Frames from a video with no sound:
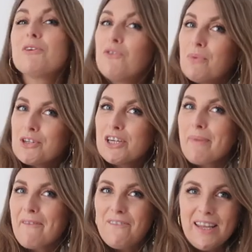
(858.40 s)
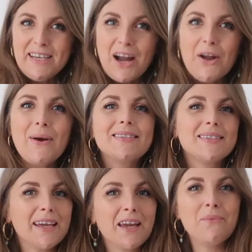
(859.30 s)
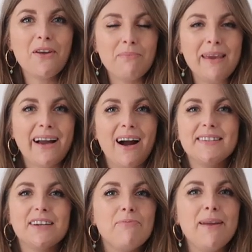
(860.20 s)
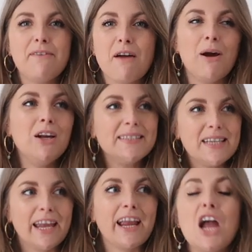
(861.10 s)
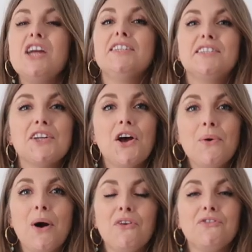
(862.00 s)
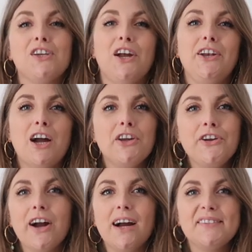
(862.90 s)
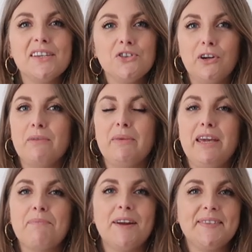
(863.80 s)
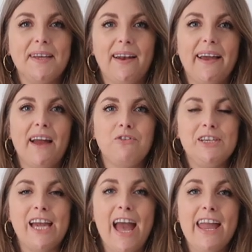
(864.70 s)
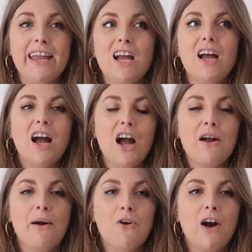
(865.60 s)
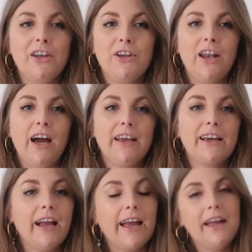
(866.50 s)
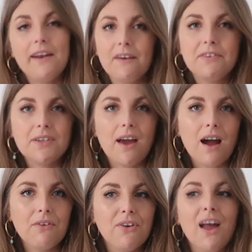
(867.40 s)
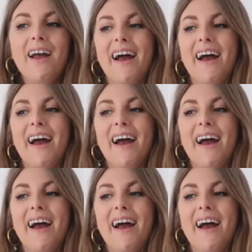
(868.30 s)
much for watching my video and sticking with me, guys. I've been posting so often. Are you guys enjoying me posting like every day? Or are you like, okay, enough is enough?